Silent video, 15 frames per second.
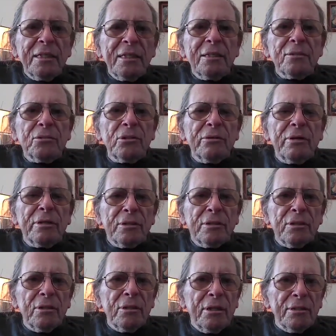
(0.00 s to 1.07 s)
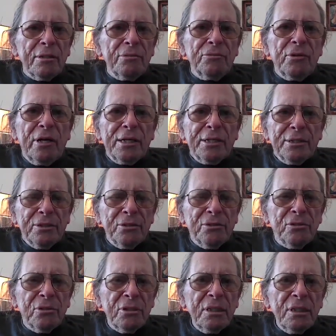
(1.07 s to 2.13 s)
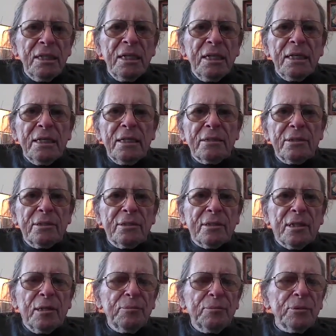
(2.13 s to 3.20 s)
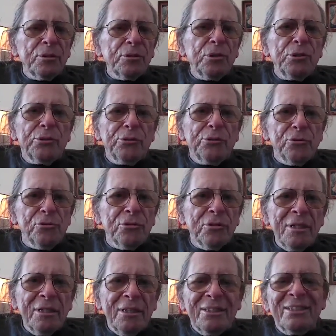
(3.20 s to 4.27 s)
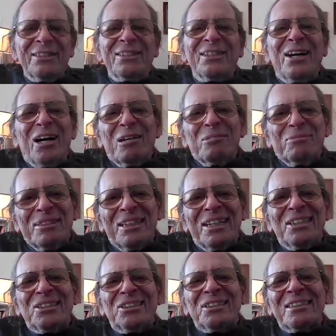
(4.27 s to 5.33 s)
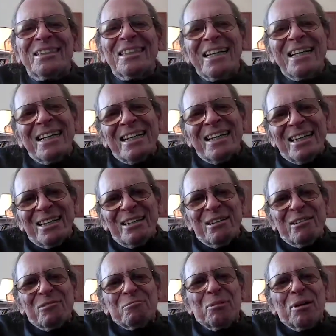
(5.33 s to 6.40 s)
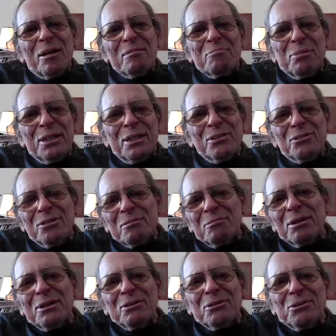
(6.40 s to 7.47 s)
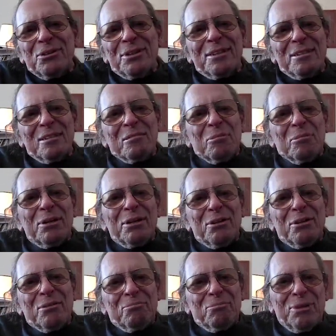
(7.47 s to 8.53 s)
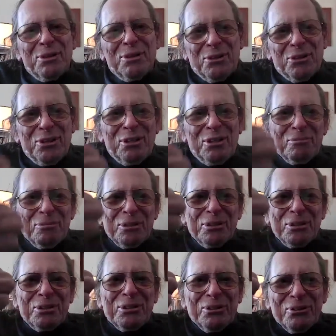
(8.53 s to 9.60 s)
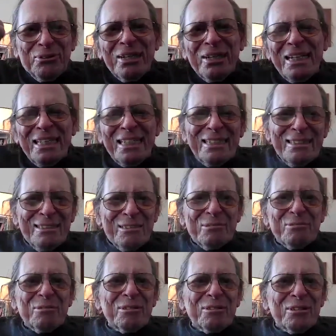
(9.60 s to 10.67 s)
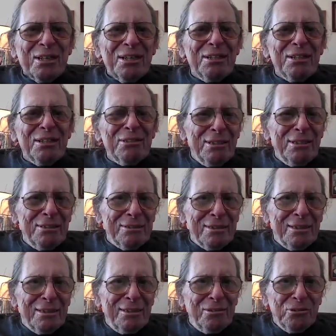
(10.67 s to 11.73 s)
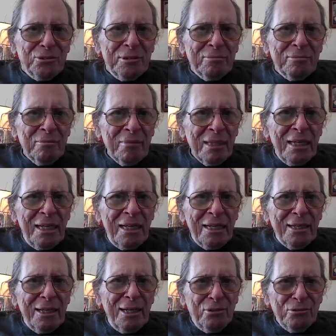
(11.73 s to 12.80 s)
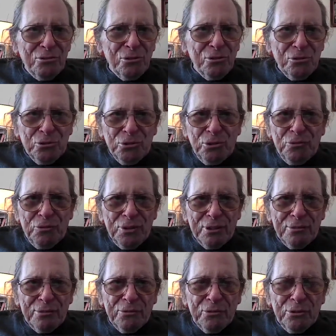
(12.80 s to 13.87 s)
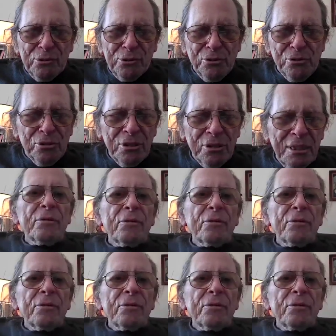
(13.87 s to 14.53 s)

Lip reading: And so I did a lot of writings. I did a couple of tours, a combination of by bus and by train and by thumb, to get around the country. Couch surfing, of course.